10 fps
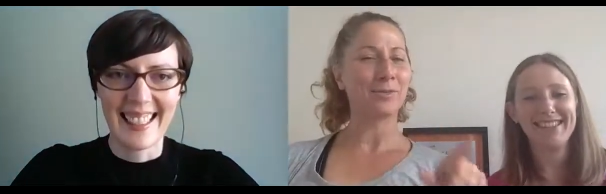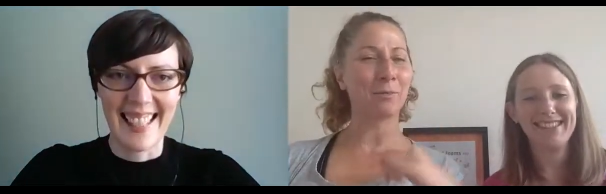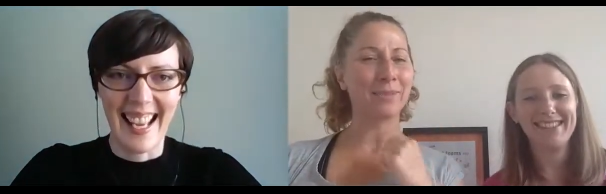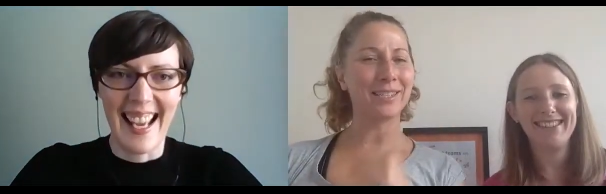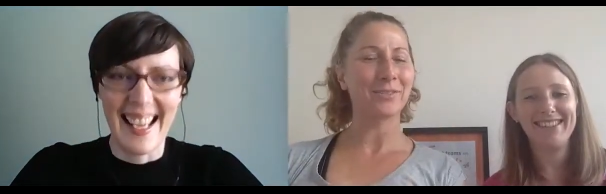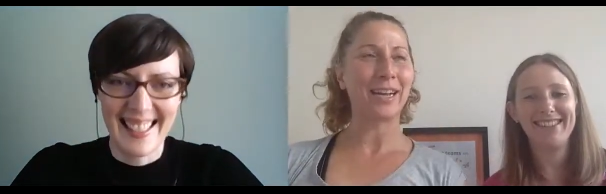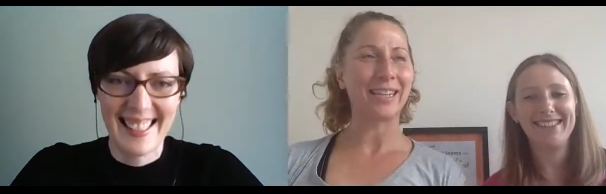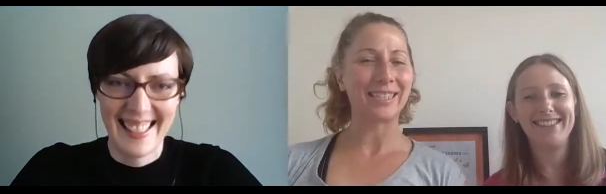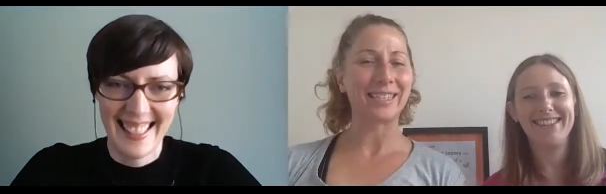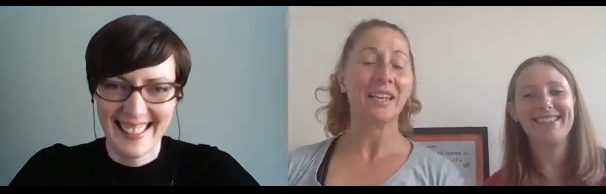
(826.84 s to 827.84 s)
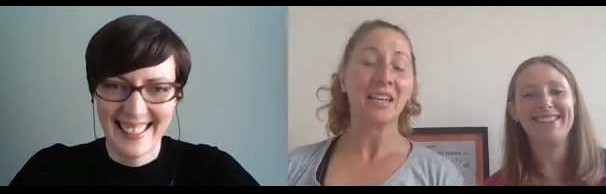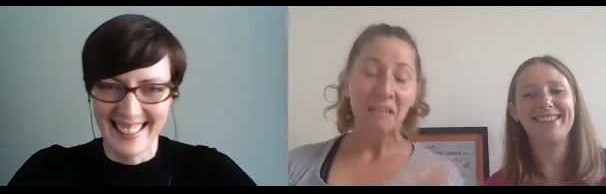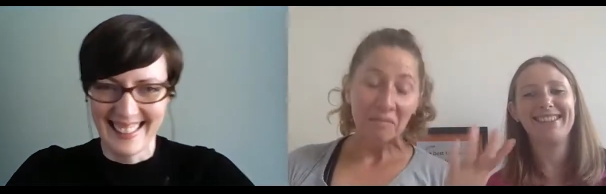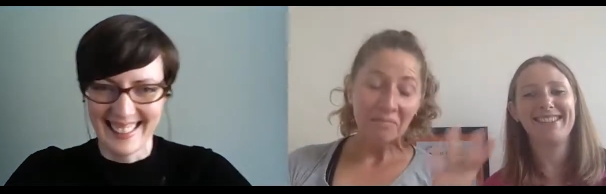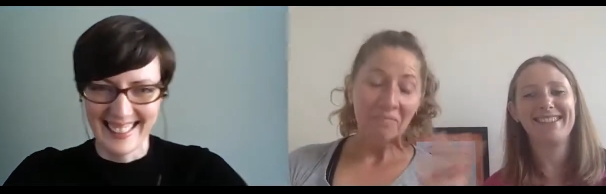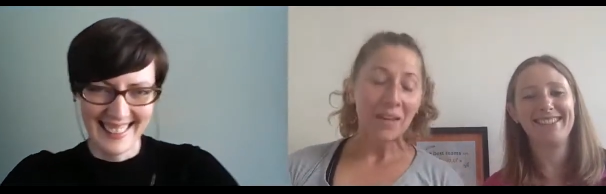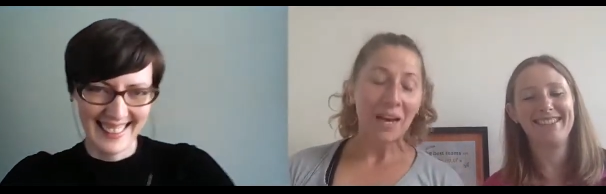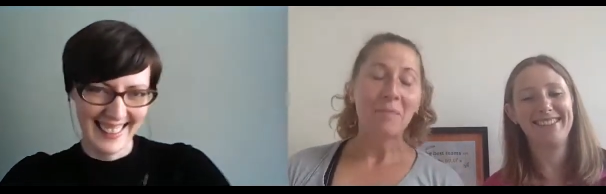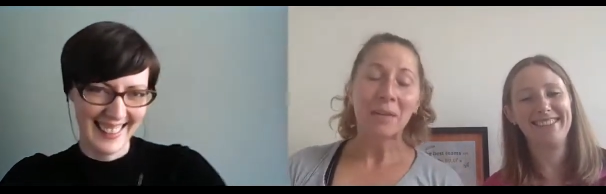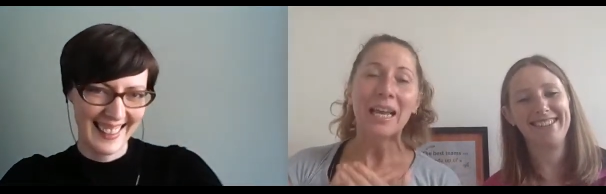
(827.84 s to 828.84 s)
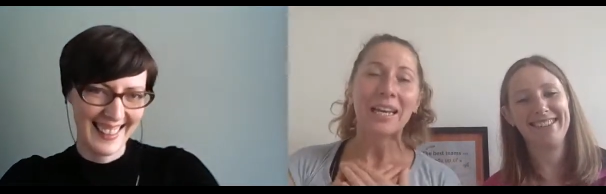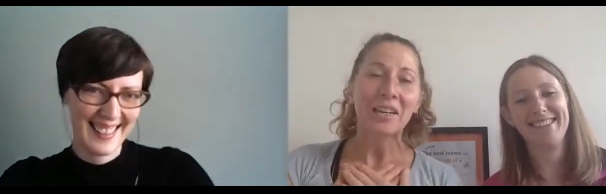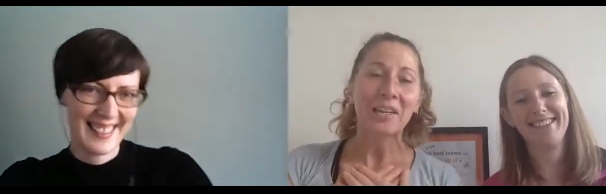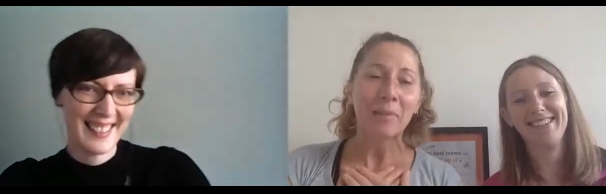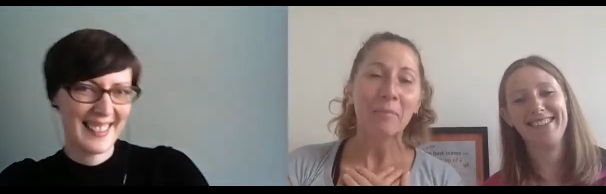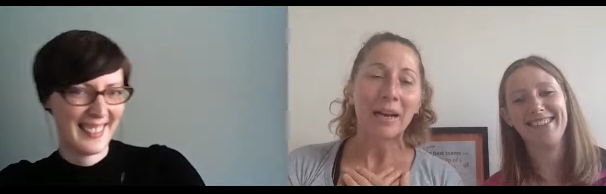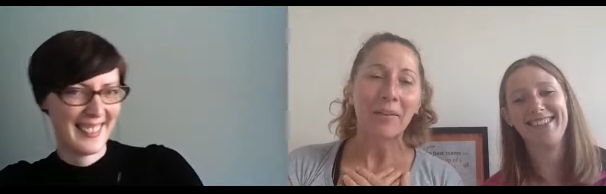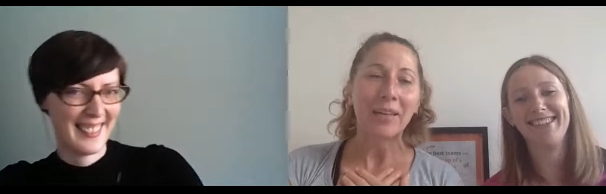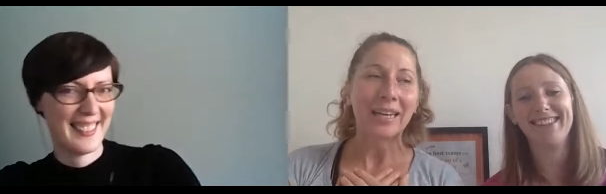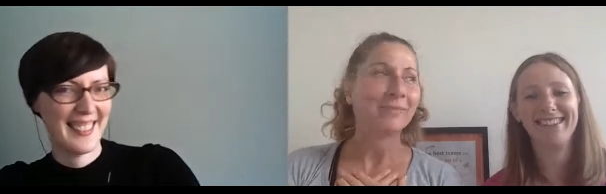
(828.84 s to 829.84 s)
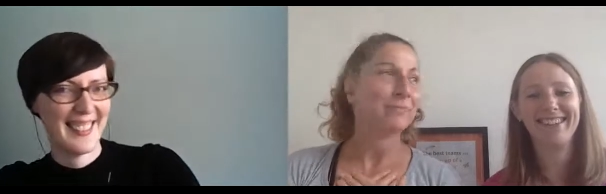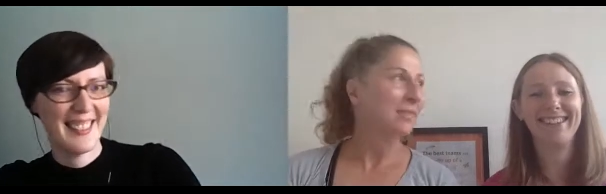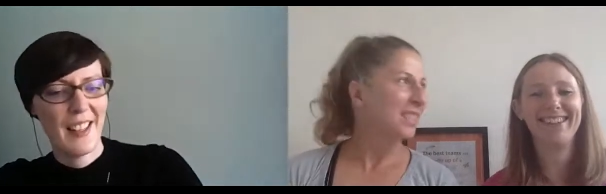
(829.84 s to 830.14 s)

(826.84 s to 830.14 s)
Speaker 1: Yes. I'm glad I could help out there.